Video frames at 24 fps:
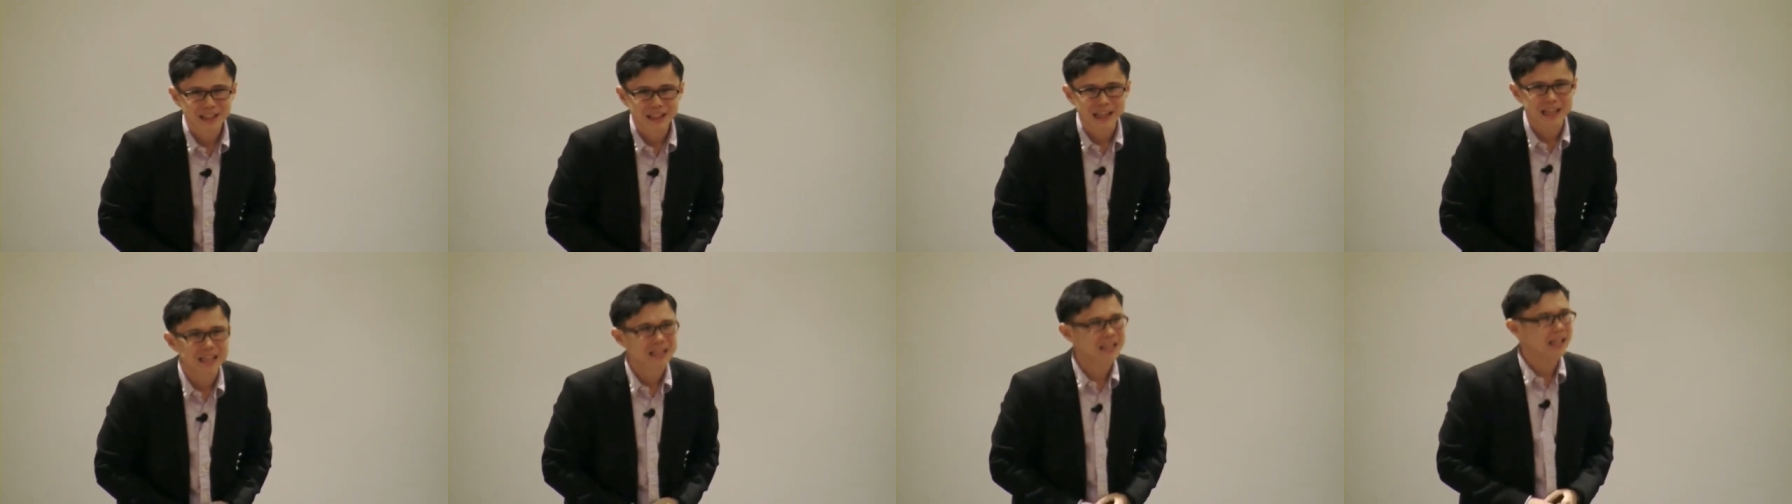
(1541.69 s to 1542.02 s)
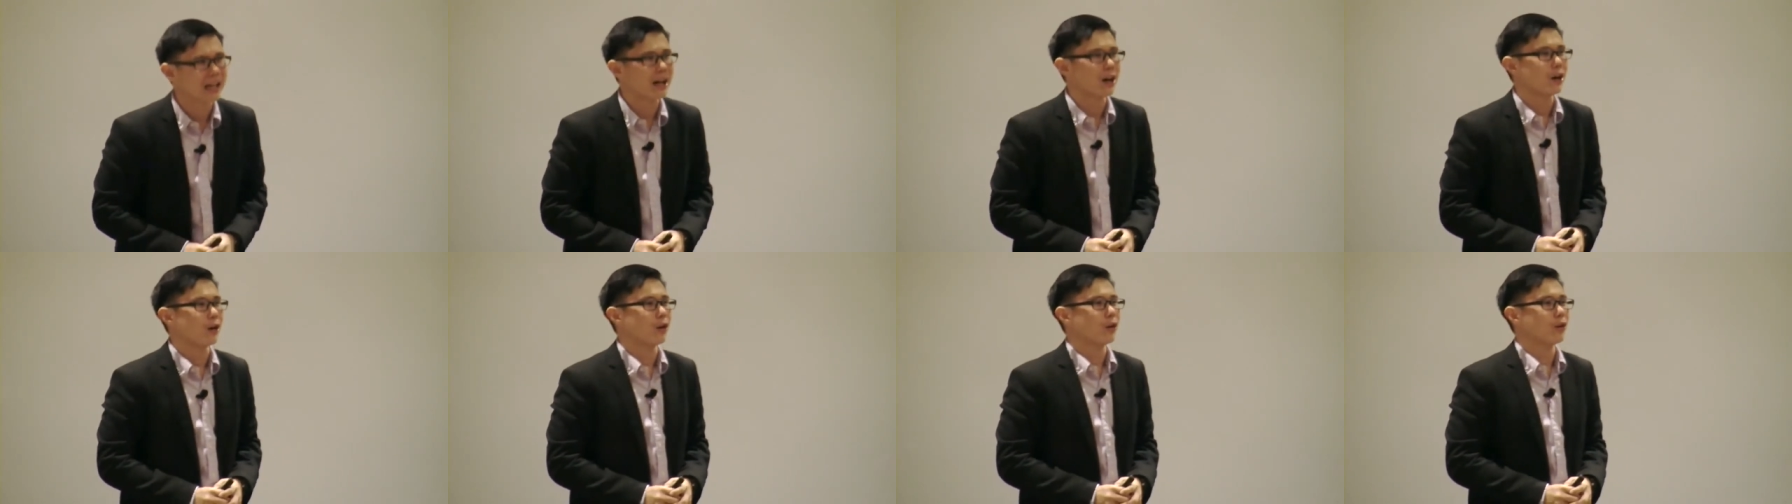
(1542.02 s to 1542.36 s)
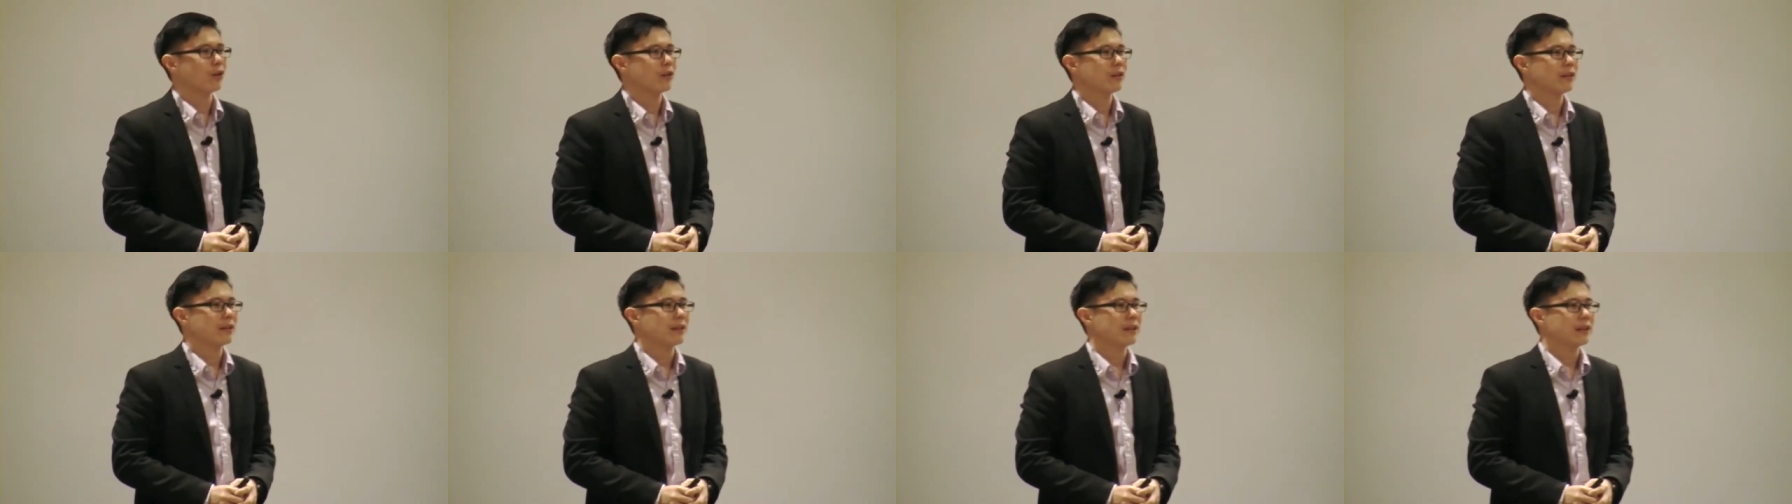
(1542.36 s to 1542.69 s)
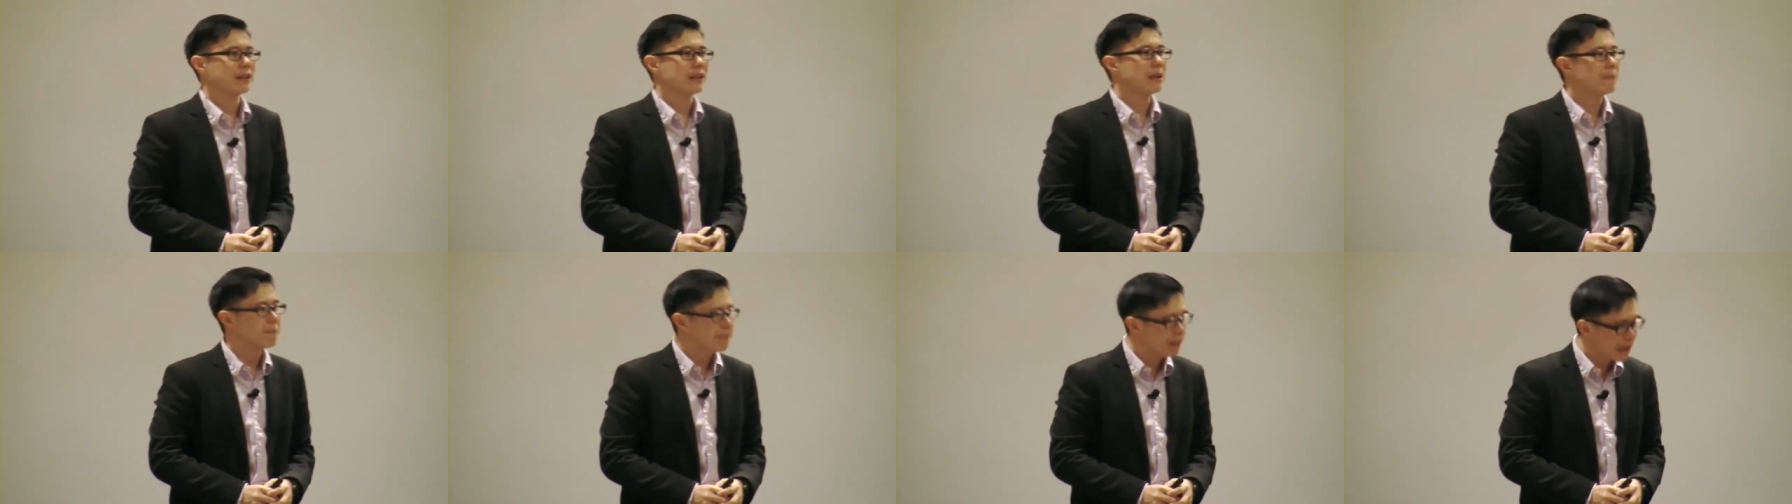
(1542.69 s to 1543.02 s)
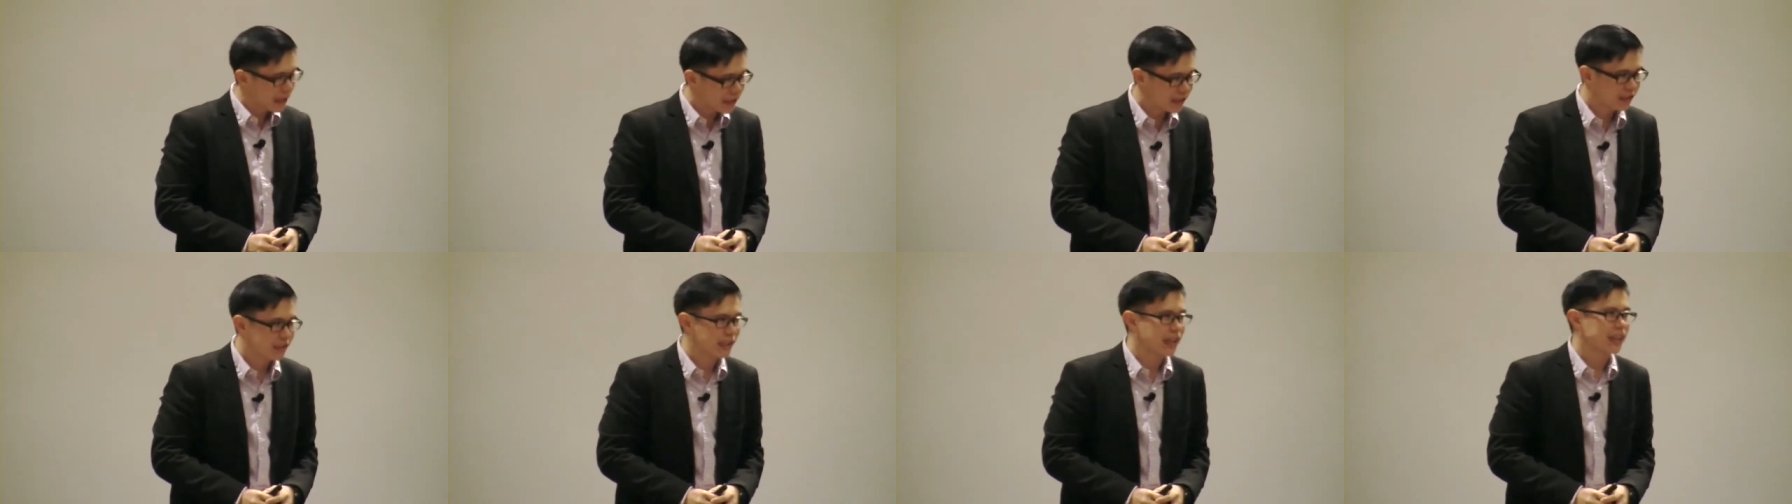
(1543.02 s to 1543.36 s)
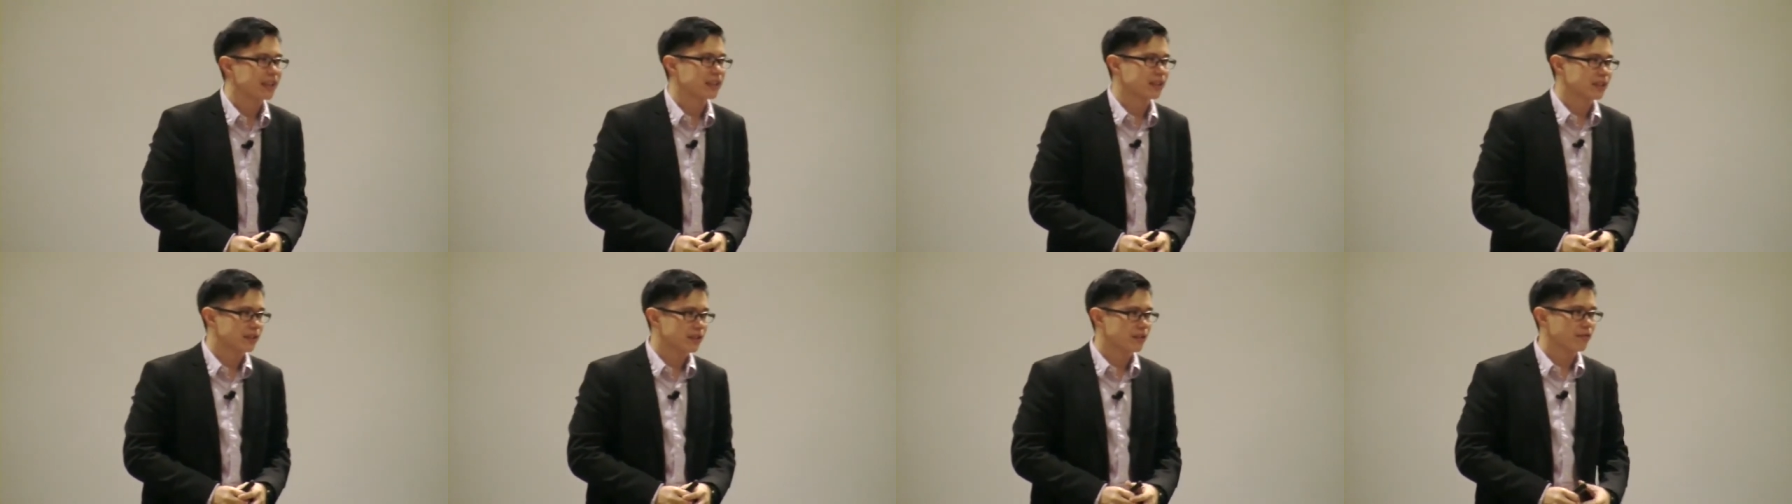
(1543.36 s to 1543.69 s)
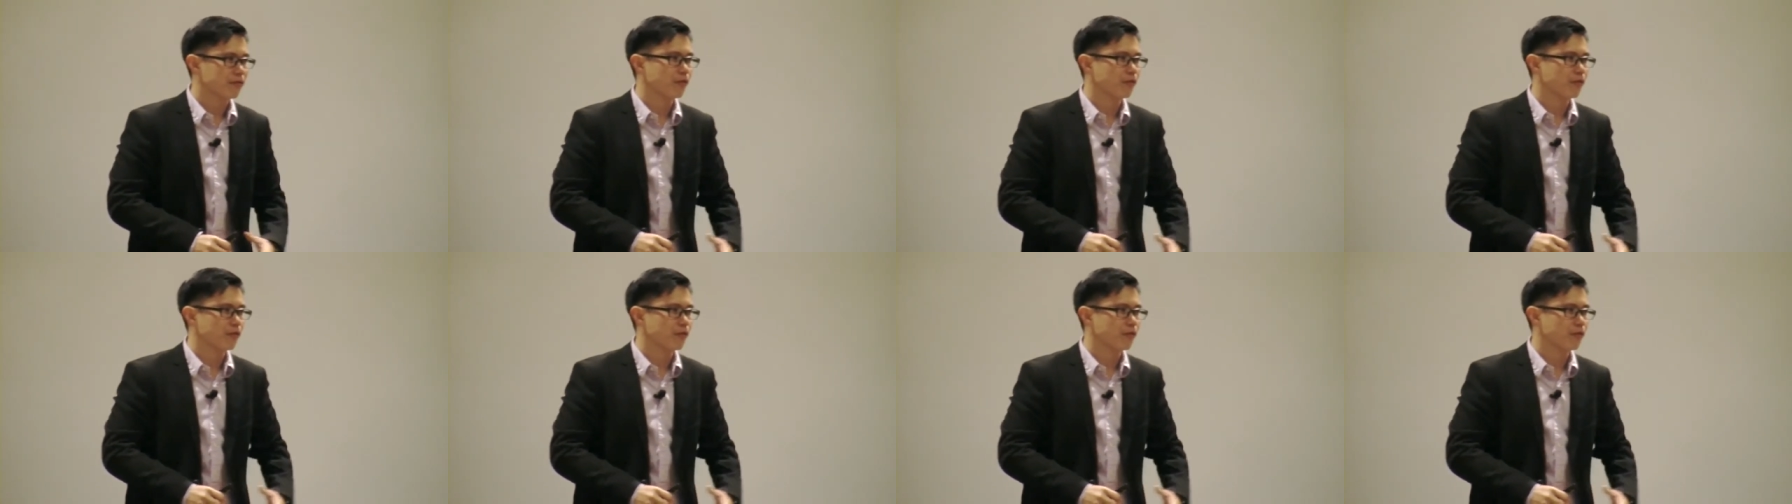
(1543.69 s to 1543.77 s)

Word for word: And now it makes sense